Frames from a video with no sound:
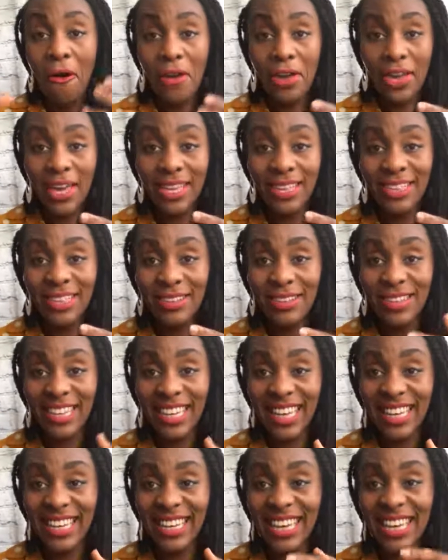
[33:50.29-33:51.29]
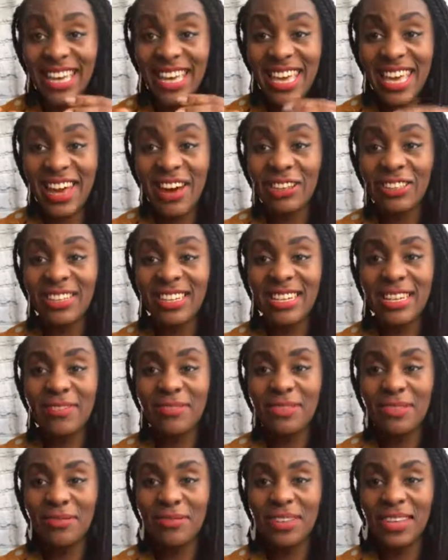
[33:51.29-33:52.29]
in the link
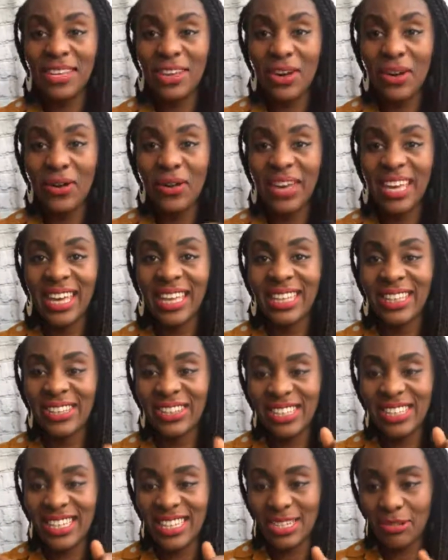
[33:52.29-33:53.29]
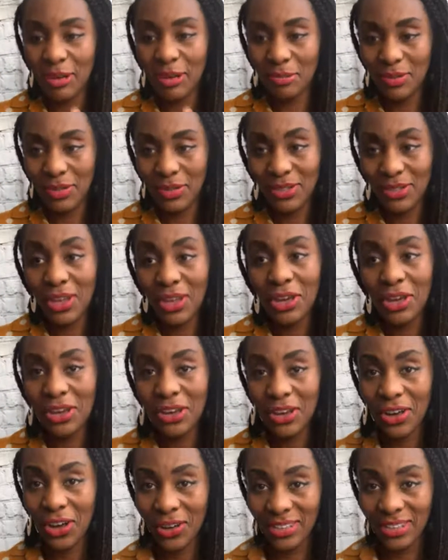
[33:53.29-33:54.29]
underneath the video in the description
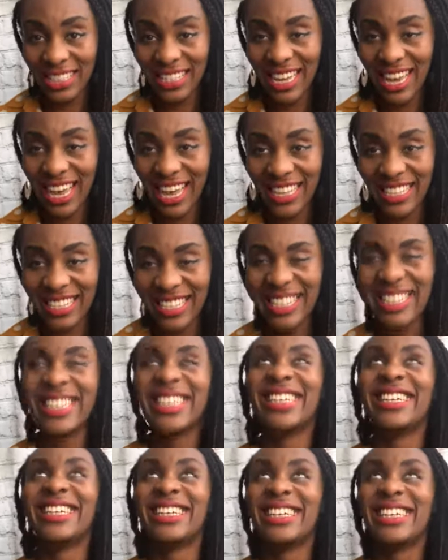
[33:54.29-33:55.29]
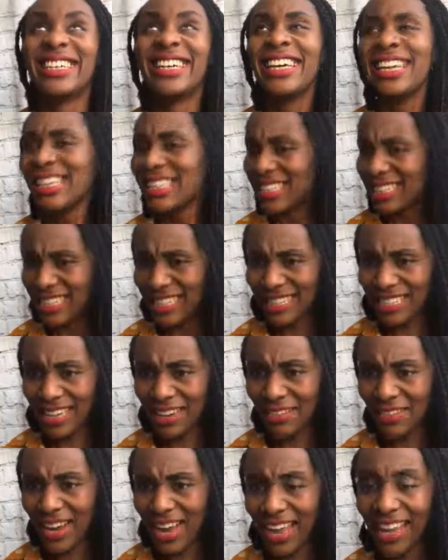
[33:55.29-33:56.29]
content. Did I
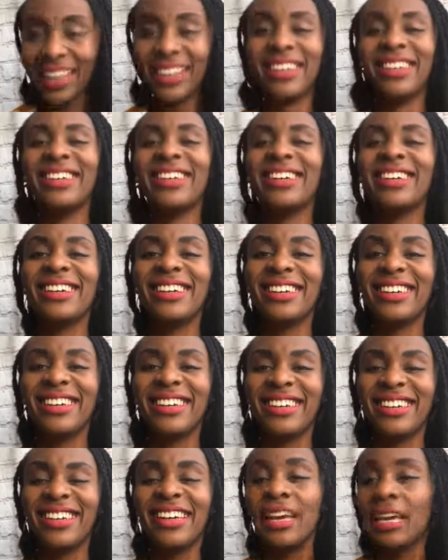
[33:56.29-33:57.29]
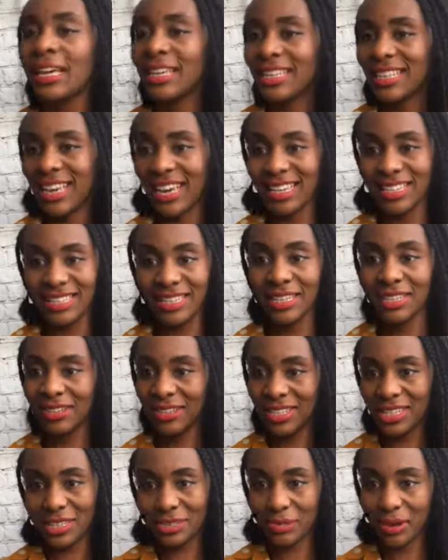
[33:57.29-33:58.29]
say it right? Yes, in
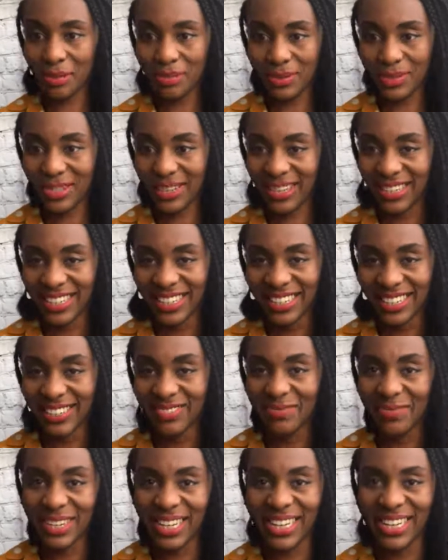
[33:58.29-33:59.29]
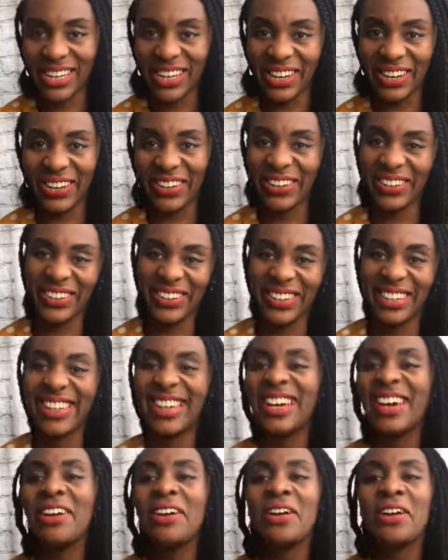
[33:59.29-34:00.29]
the description below.
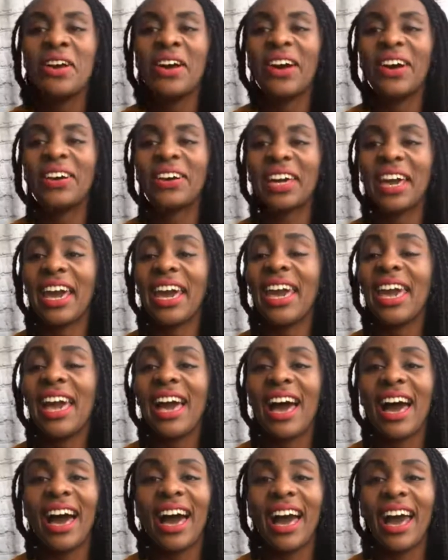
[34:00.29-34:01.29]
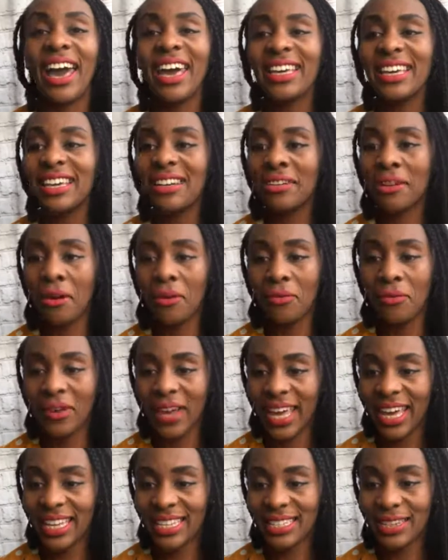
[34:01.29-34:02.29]
Okay, I cannot
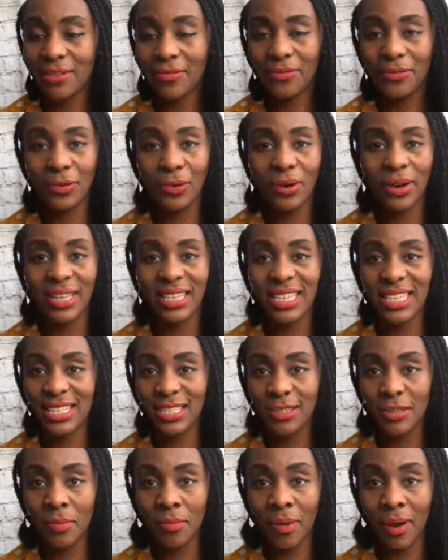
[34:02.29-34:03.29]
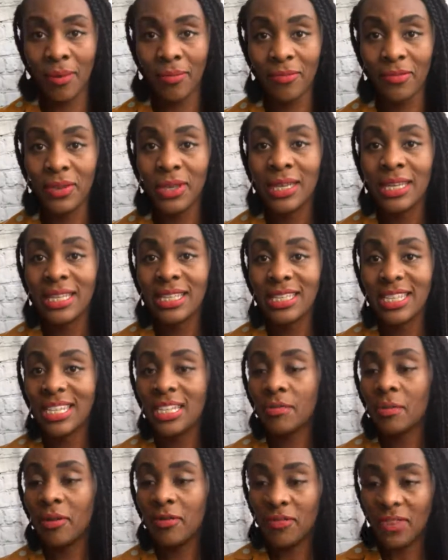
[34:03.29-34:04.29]
wait for this new month.
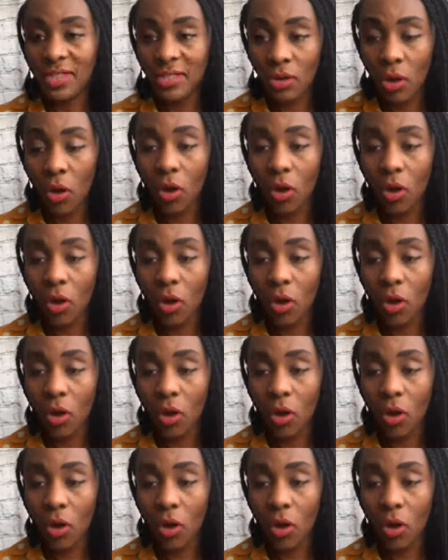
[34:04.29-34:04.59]
This month is